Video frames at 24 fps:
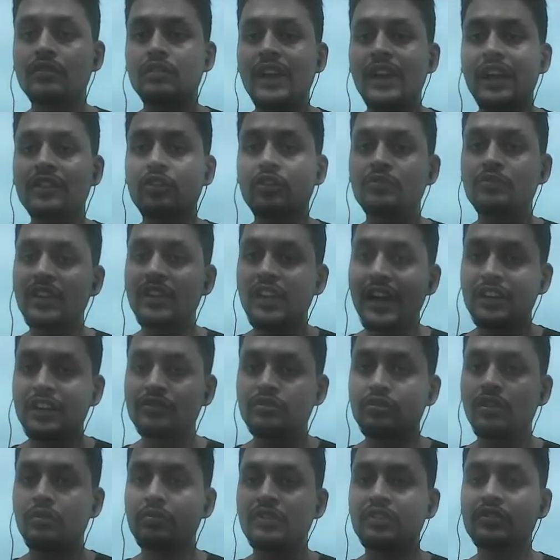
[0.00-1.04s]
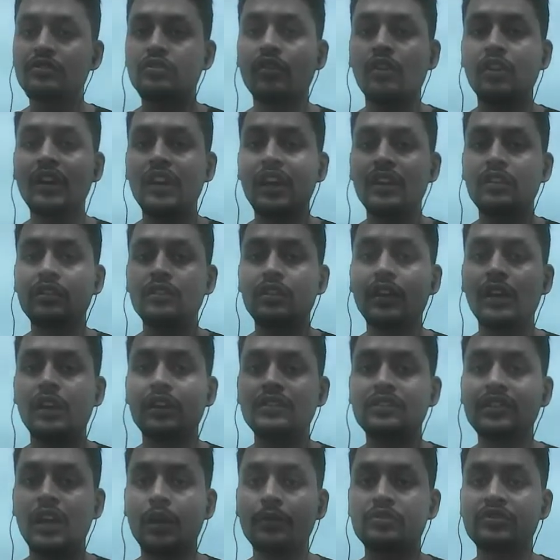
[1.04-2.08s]
the atoms are adsorbed is called
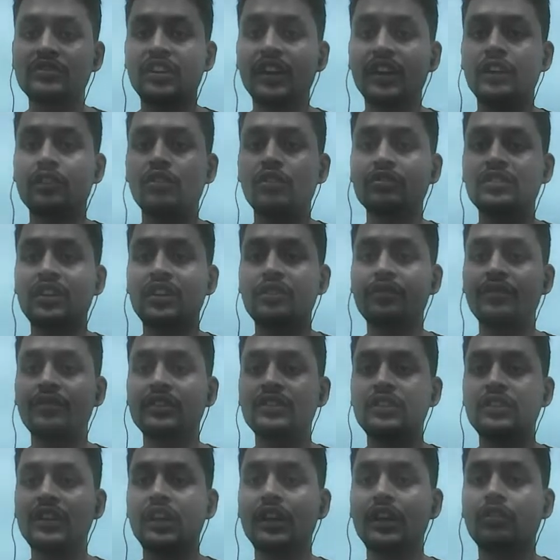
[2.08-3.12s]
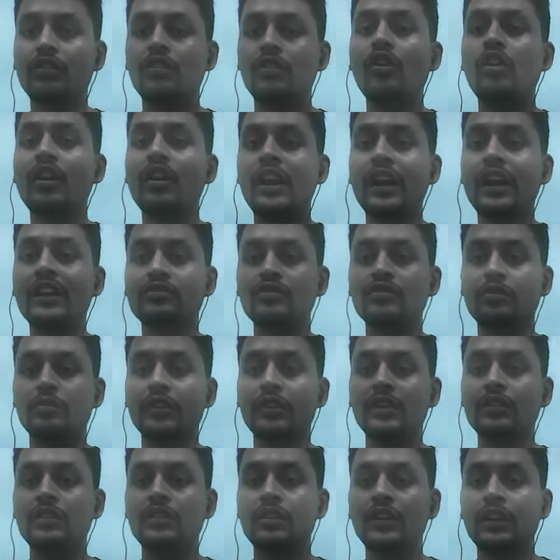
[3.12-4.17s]
substrate or surface layer or
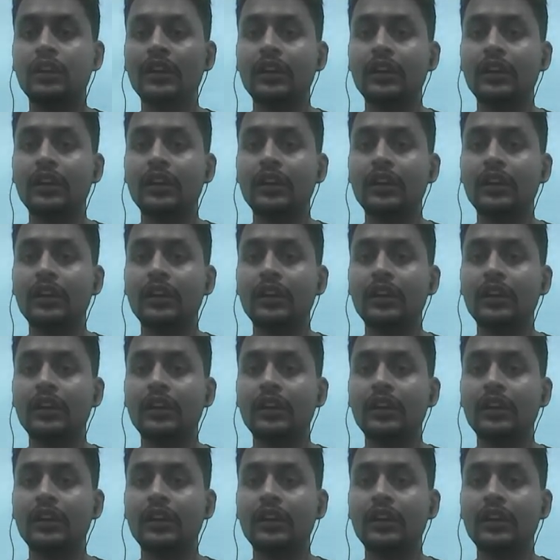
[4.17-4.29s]
adsorbent.